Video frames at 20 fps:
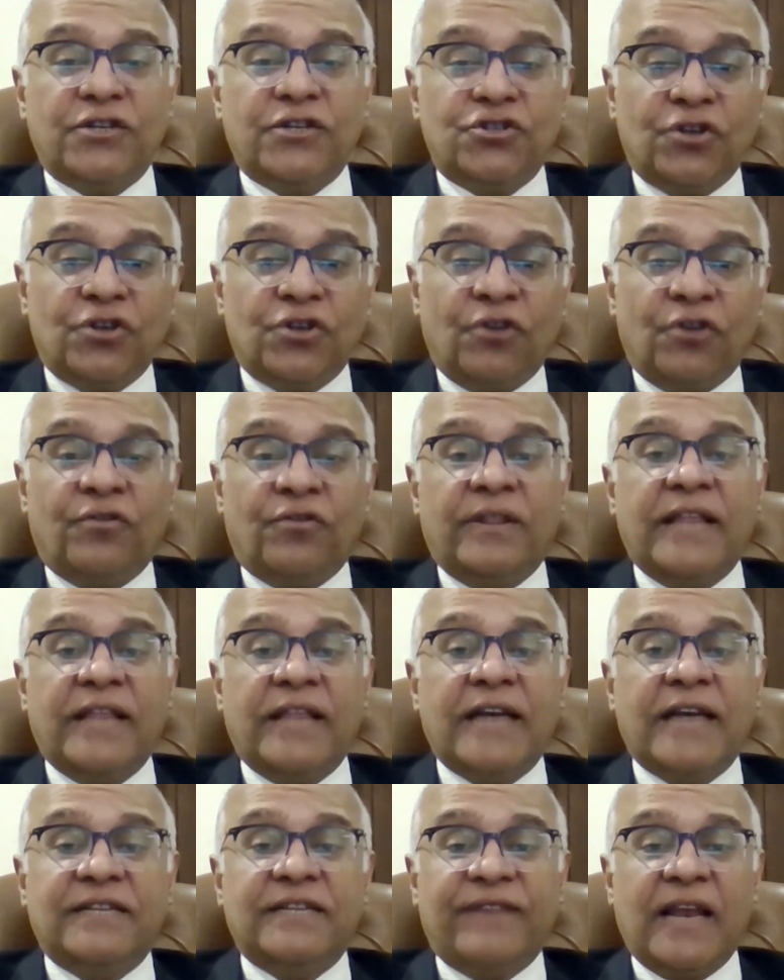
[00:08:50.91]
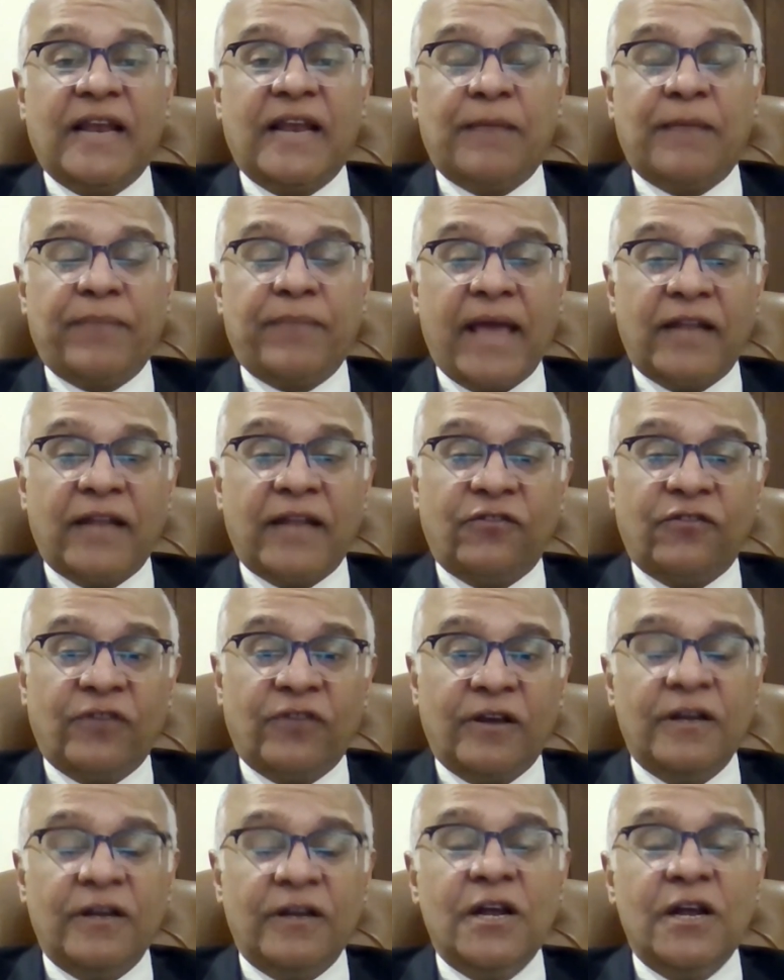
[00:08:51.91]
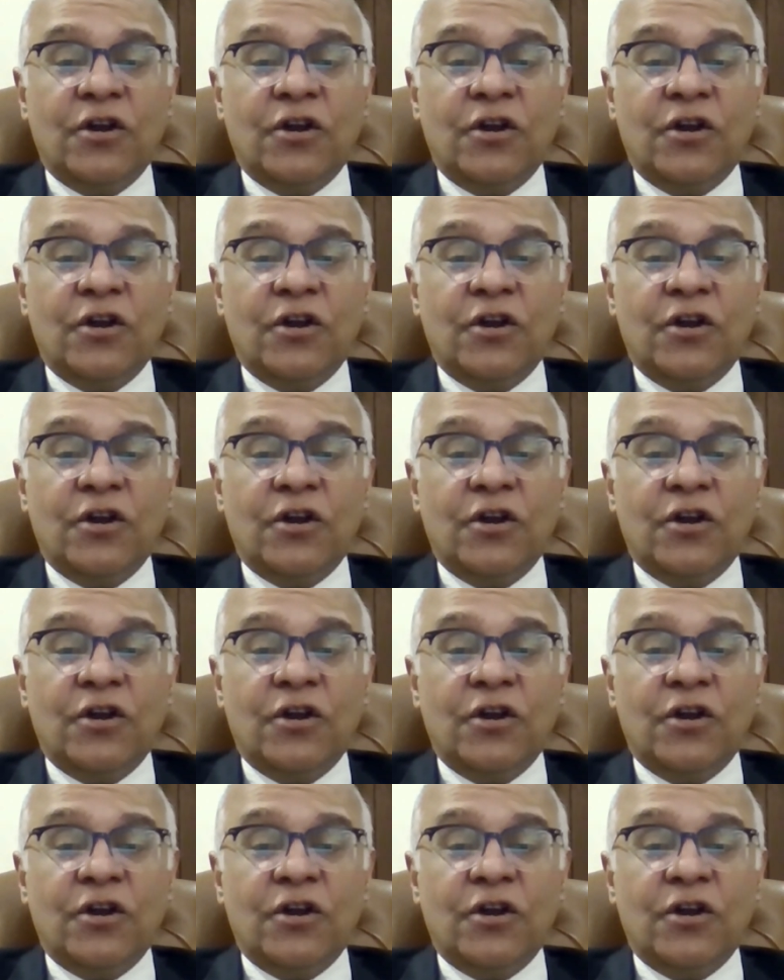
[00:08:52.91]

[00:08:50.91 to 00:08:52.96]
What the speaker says: children that develop cancer,